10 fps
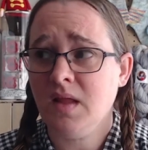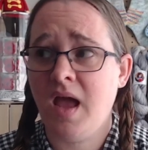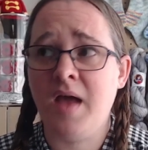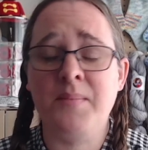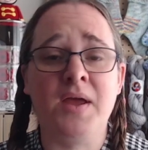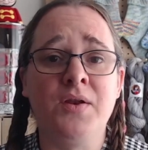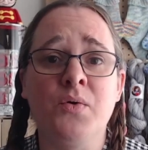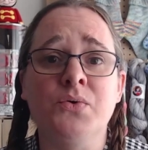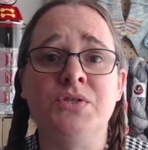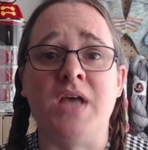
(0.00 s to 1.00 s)
Um, and
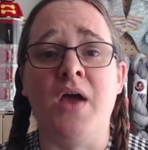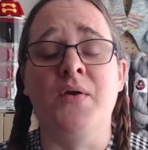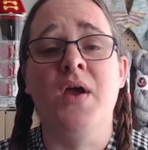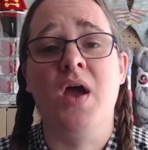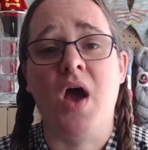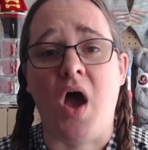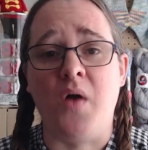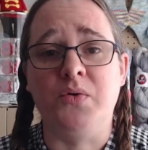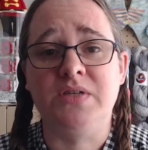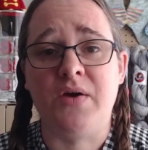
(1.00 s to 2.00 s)
also I
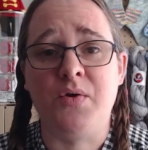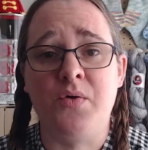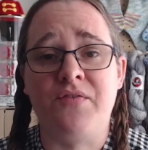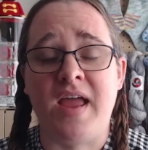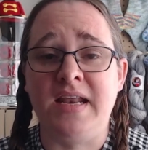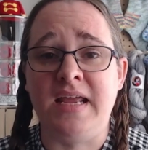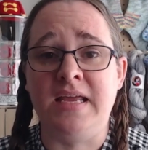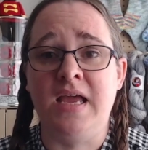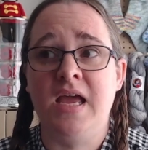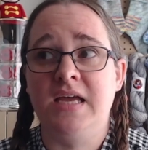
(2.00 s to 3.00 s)
will tell you of
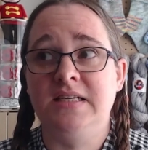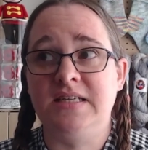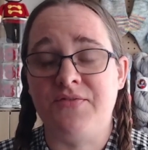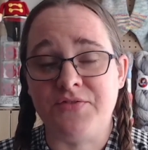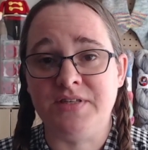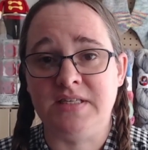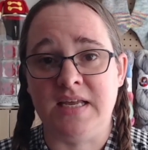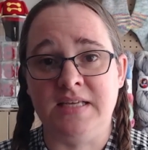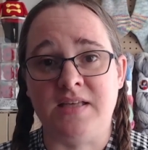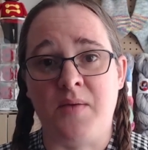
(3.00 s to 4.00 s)
any
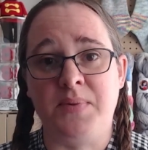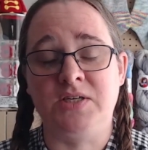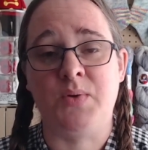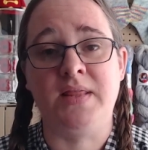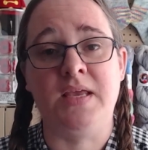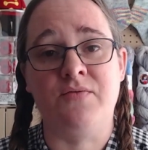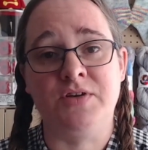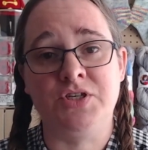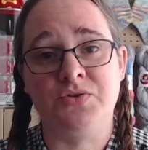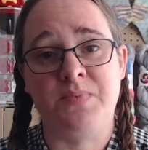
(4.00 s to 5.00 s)
differences between the
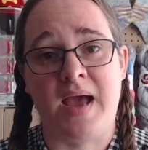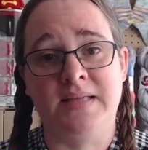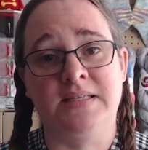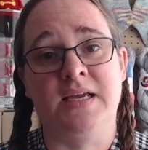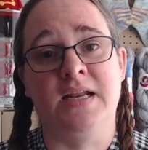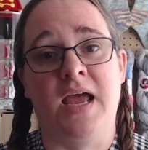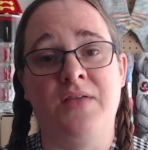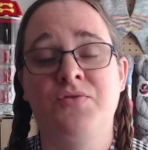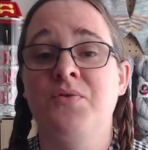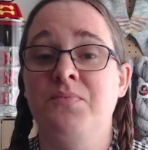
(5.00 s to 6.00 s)
original pattern
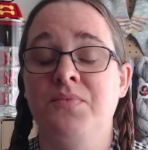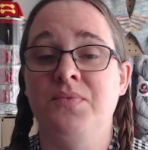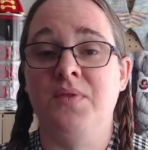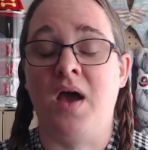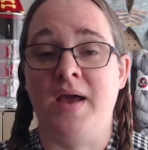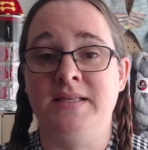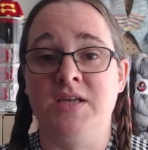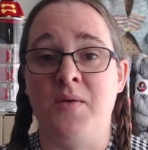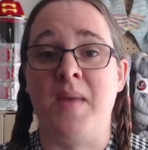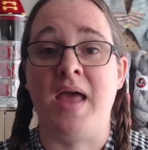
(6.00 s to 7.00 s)
and the
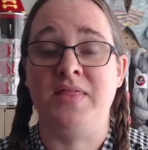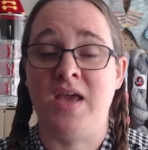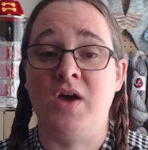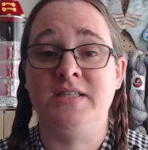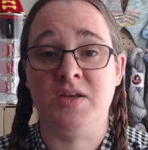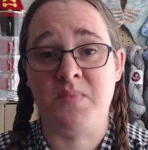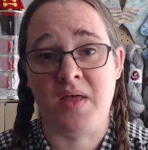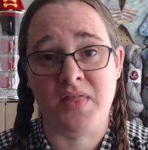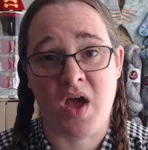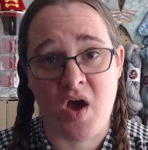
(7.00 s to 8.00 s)
item and the item
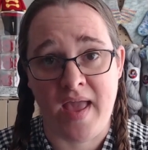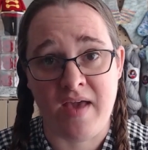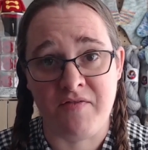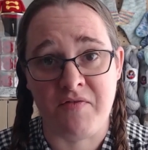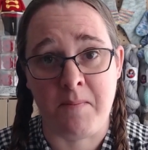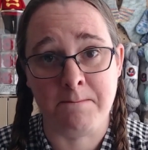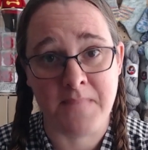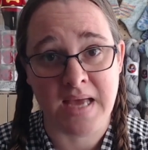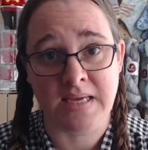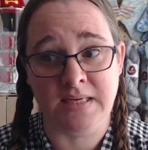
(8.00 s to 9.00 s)
that I have
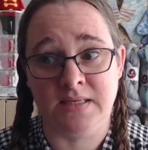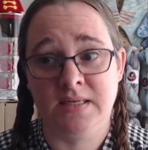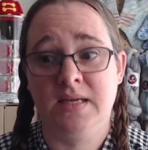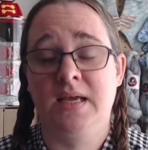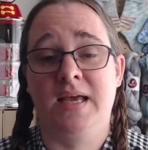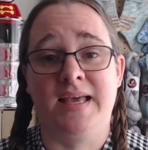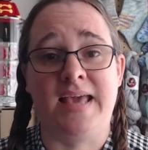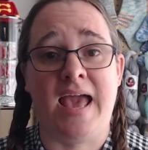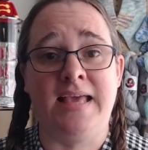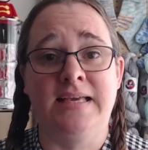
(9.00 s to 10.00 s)
made.
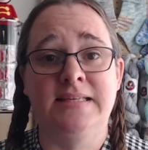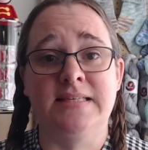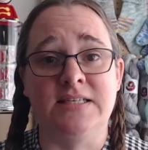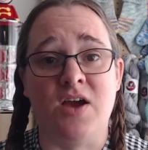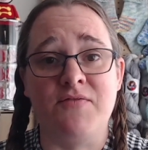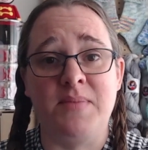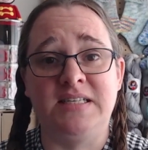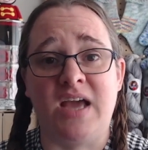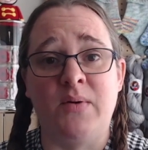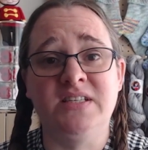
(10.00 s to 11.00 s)
Okay, so time for me
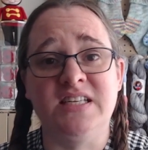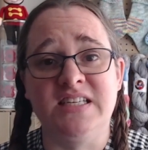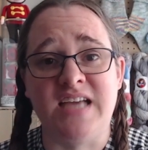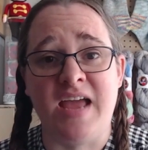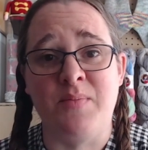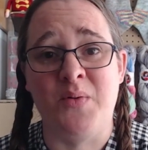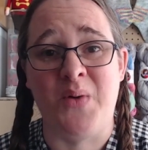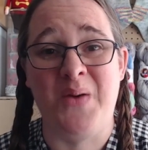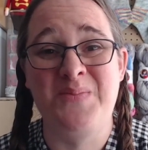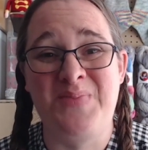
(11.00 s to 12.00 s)
to go under the table
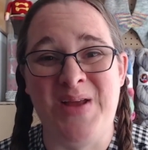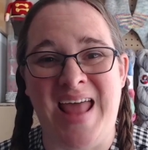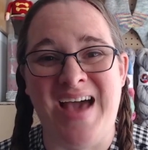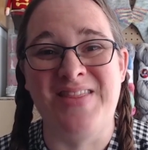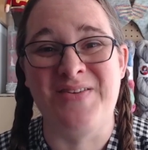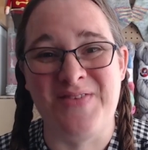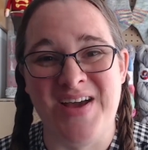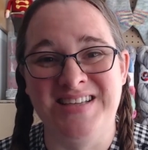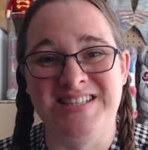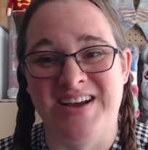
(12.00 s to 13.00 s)
and pull out the
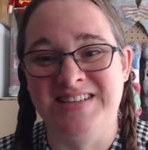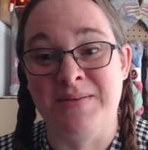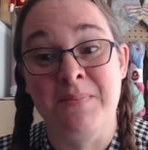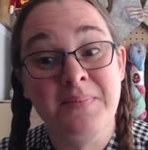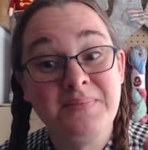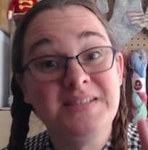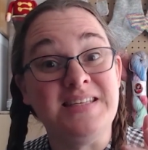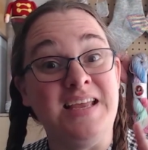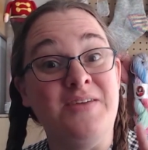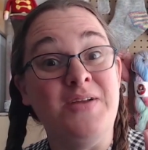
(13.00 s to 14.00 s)
first item.
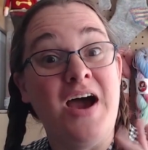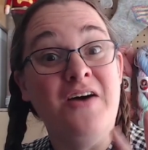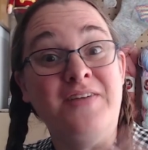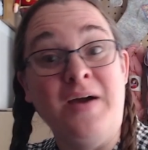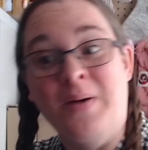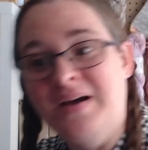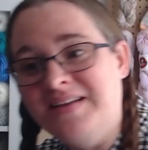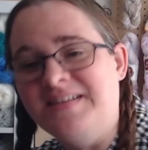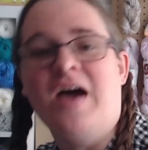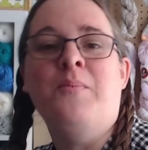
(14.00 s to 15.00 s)
See you in half hour.
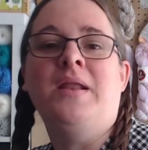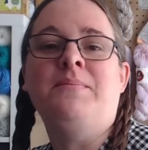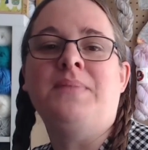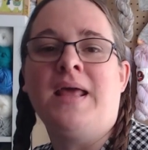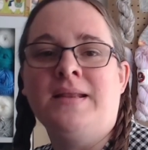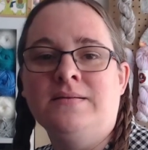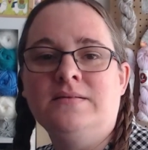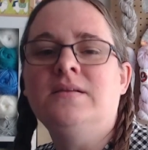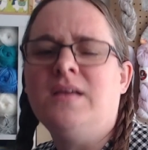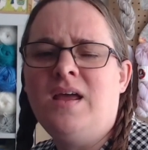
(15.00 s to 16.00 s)
No, I'm only playing.
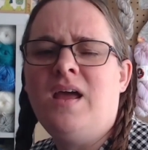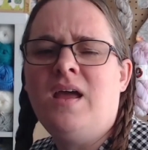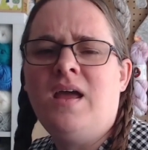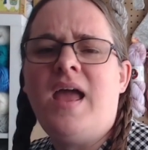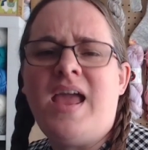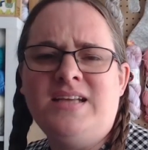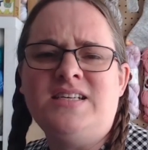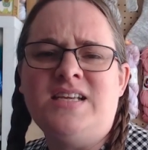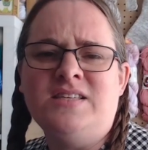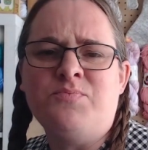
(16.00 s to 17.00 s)

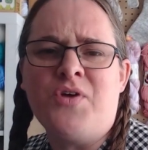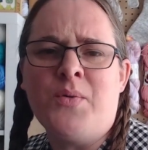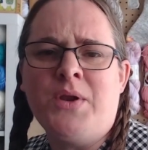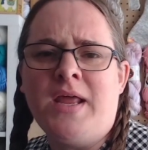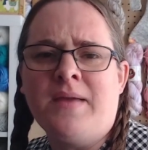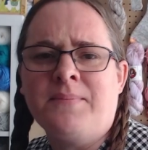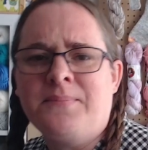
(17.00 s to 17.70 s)
Editing's brilliant, isn't it?